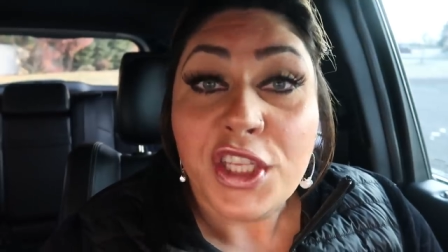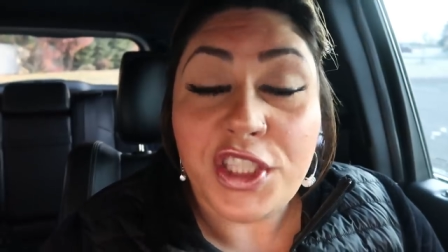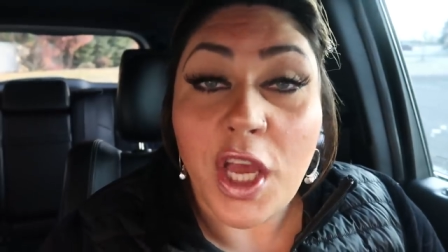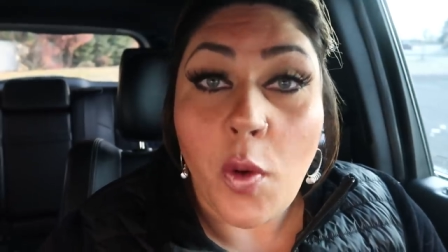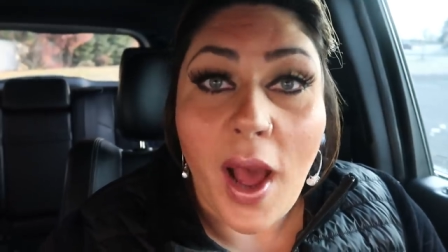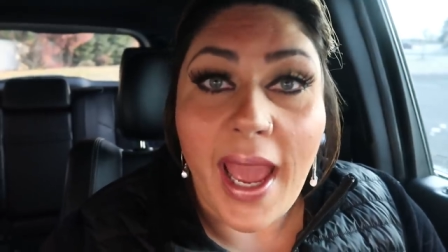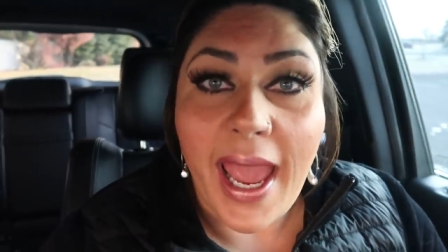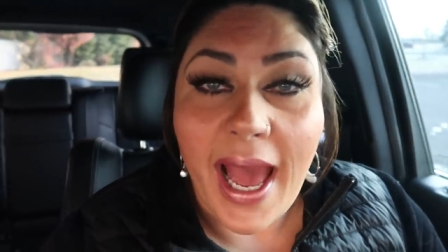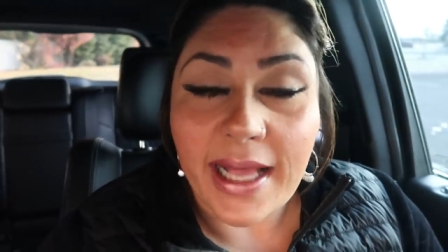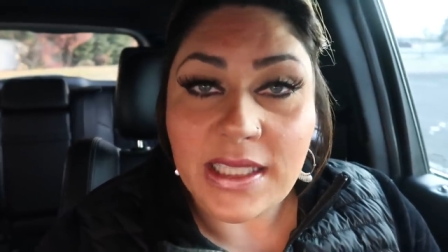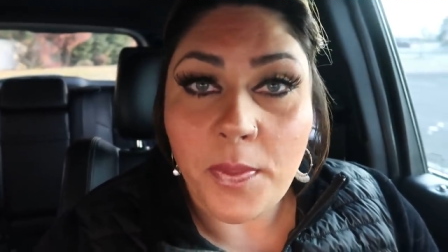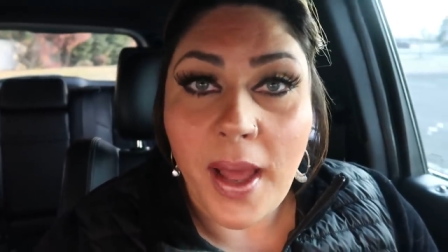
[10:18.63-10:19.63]
So, I
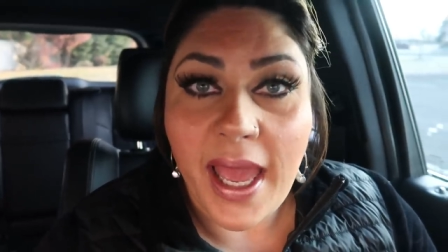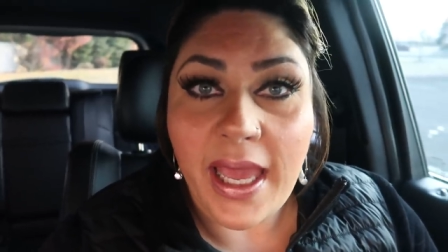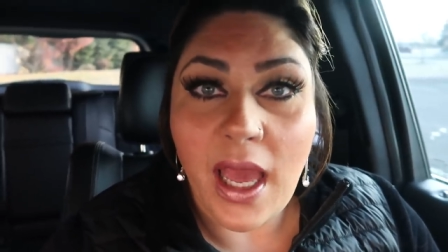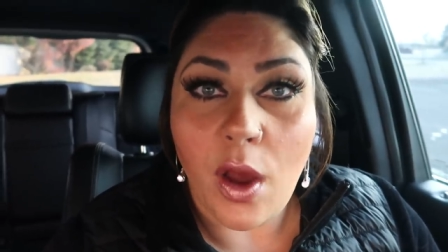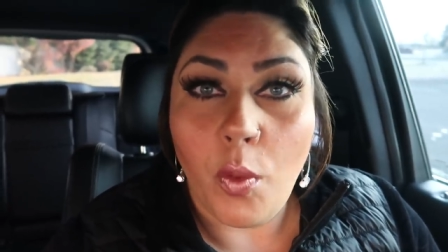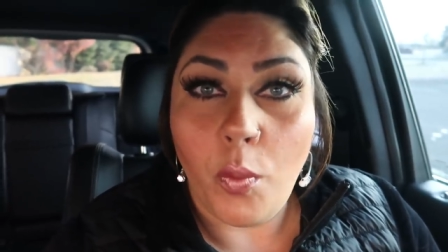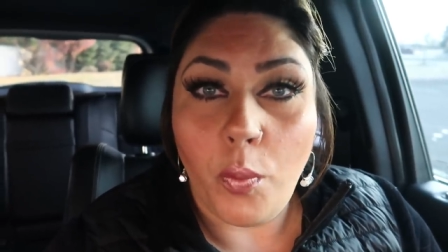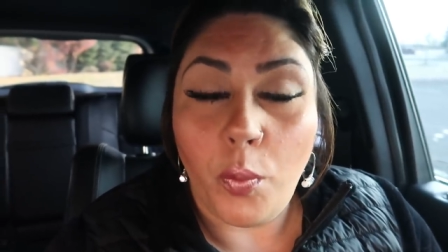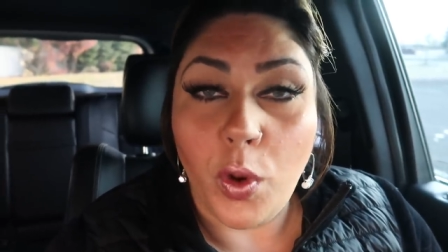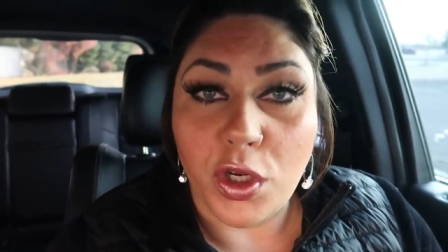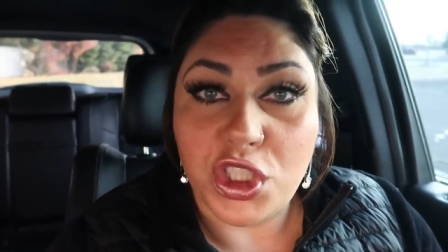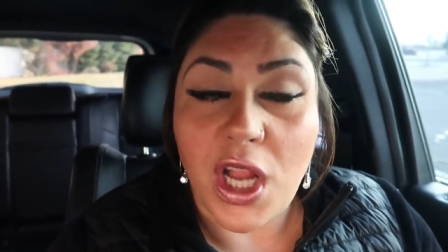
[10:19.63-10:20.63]
asked my
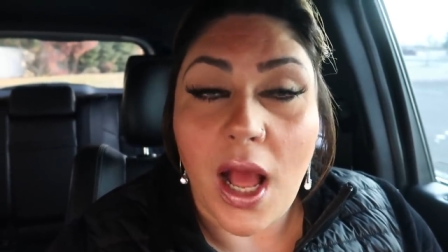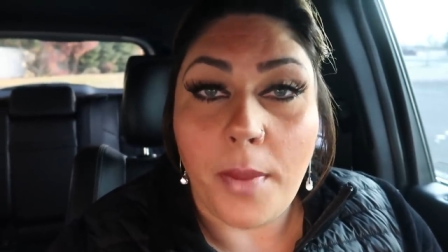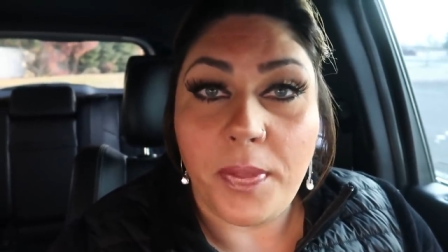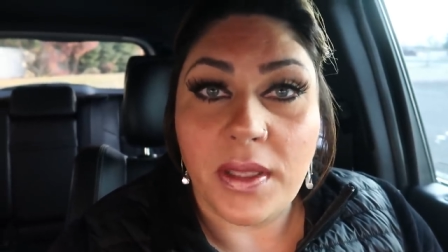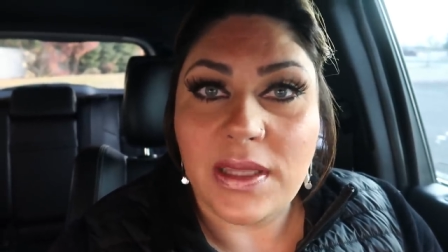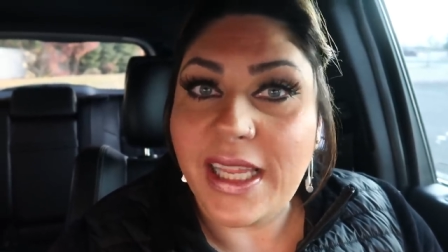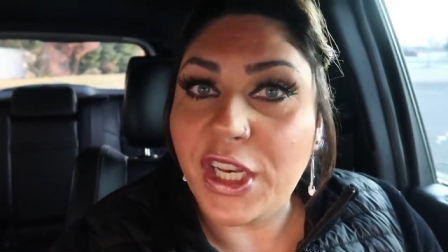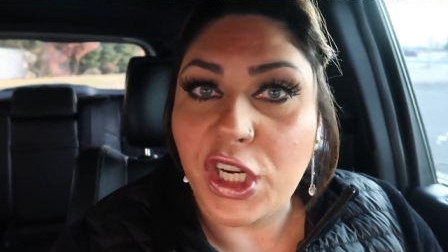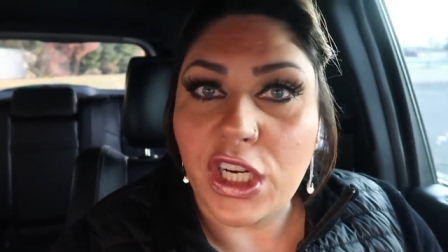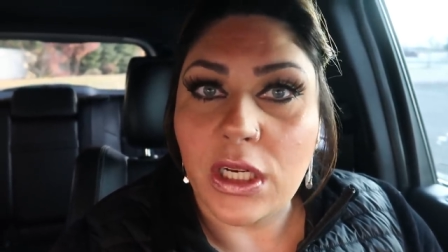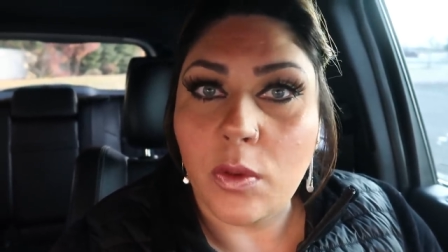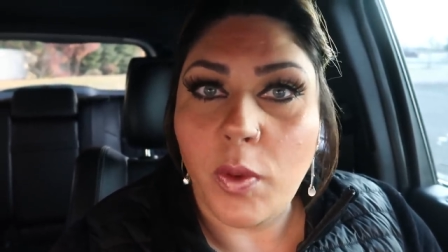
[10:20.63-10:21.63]
workshop
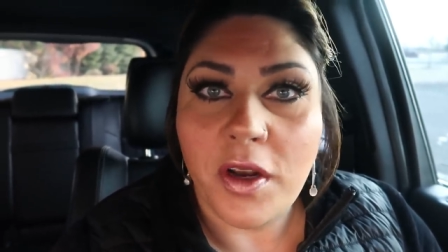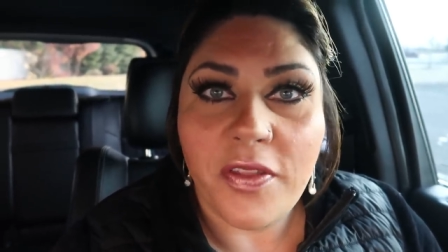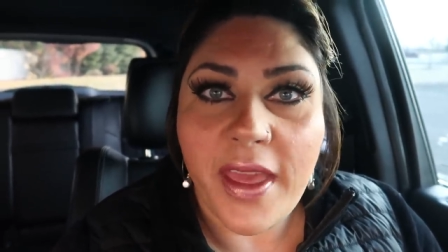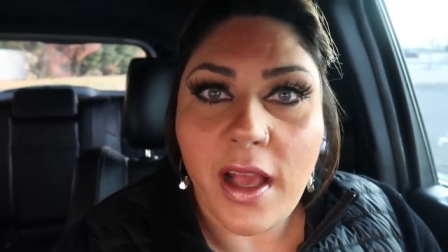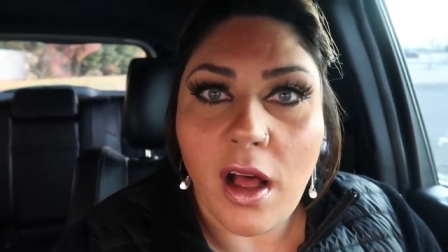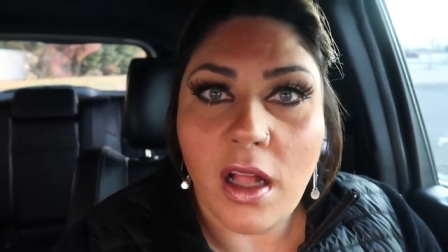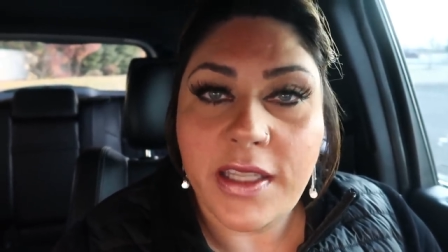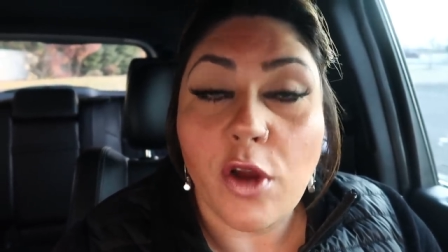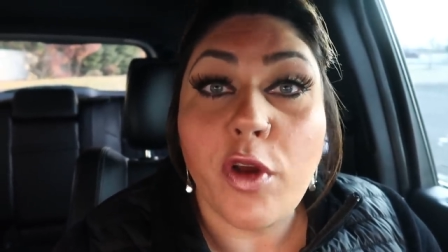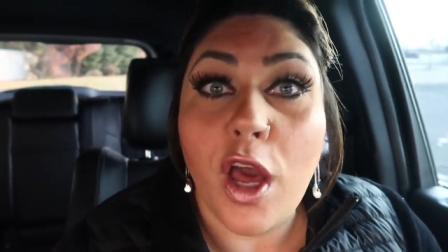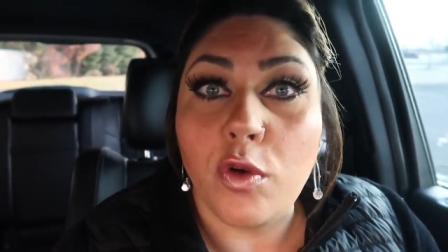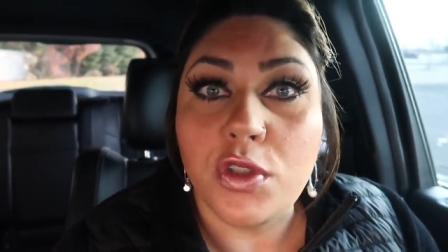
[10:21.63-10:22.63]
leader. What are they called
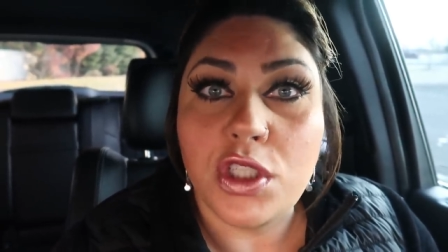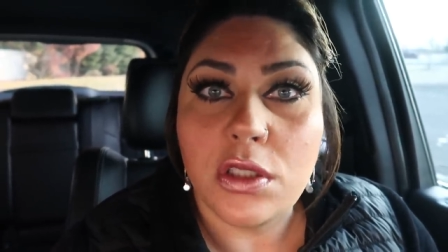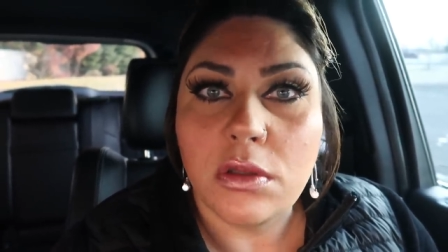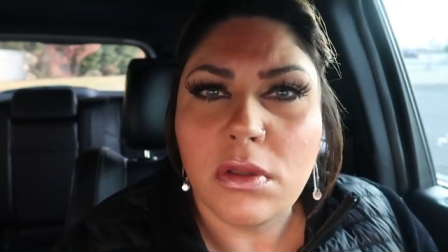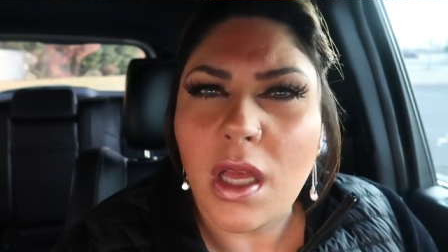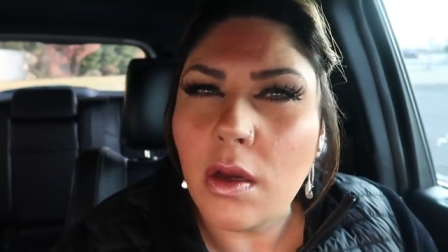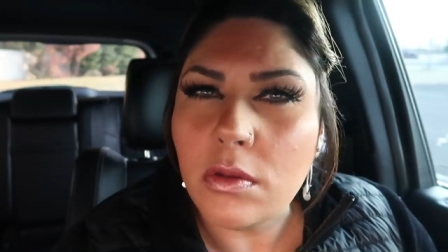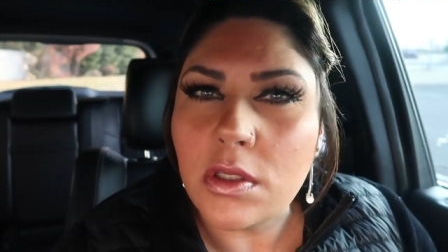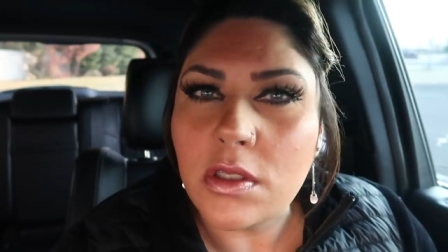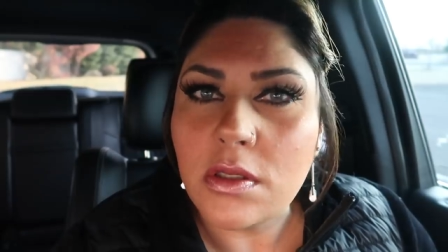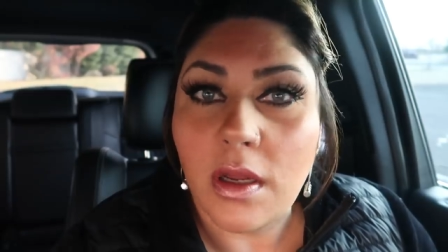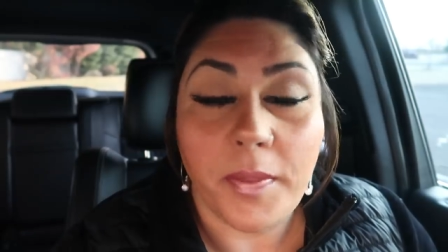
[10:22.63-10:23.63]
now? Coach.
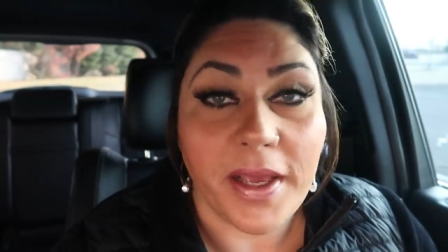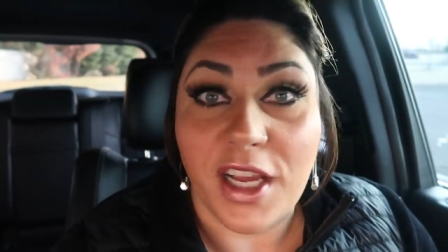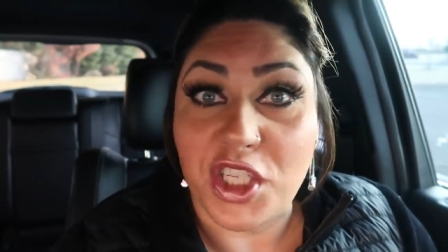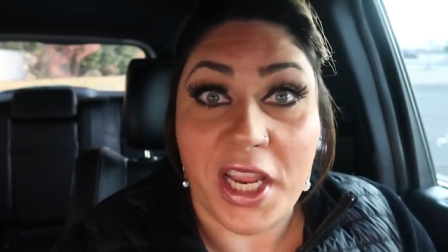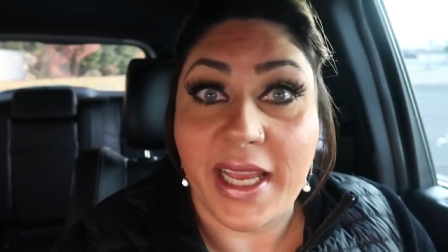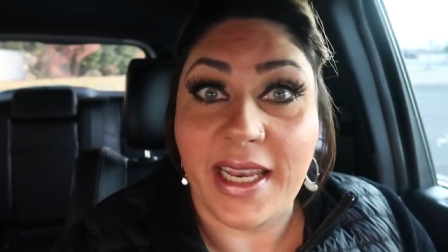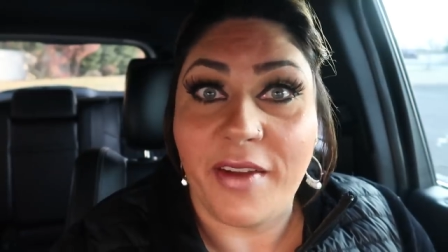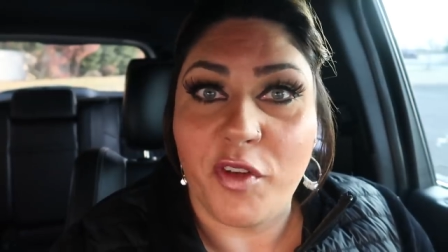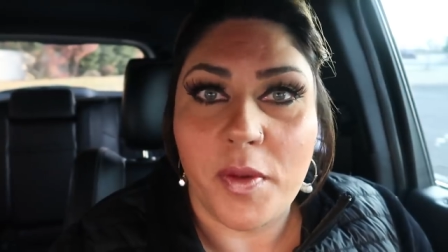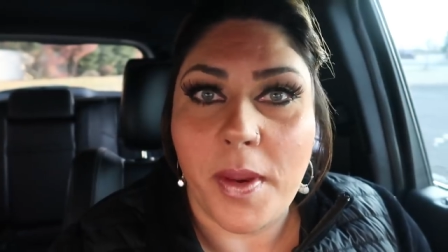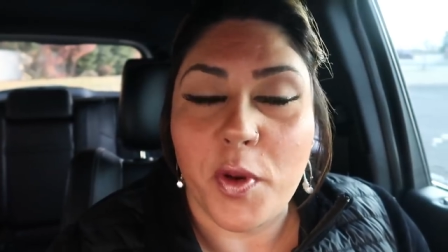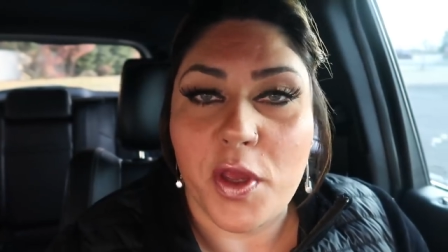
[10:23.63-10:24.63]
Coach? Oh my gosh, I can
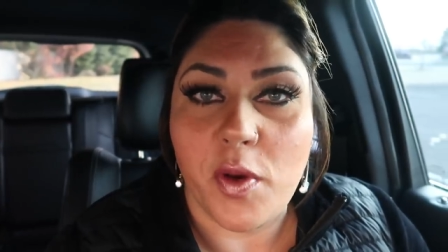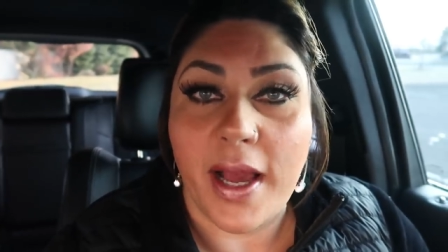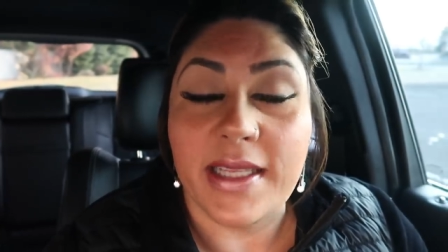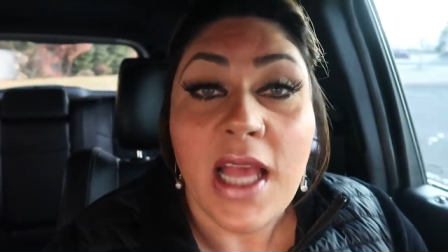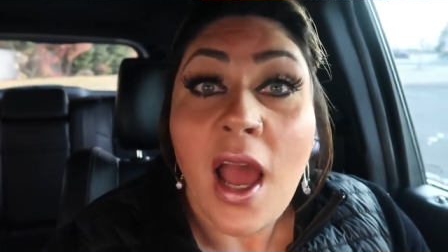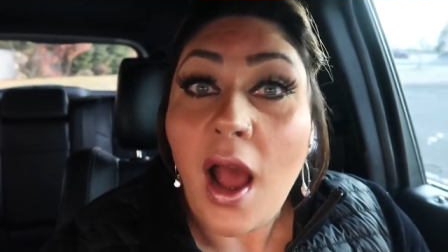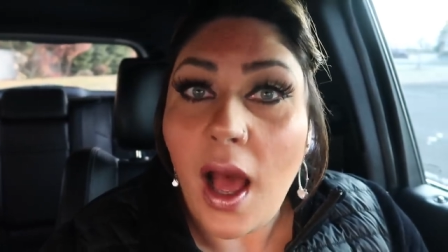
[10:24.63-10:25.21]
never remember you guys.